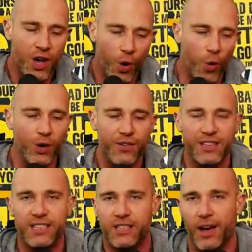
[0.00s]
all of
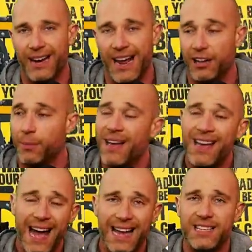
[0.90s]
this is going to help.
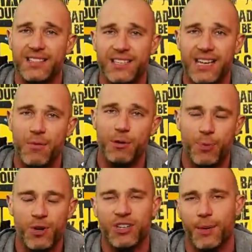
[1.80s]
And it's the same with
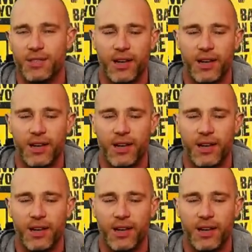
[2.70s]
push ups.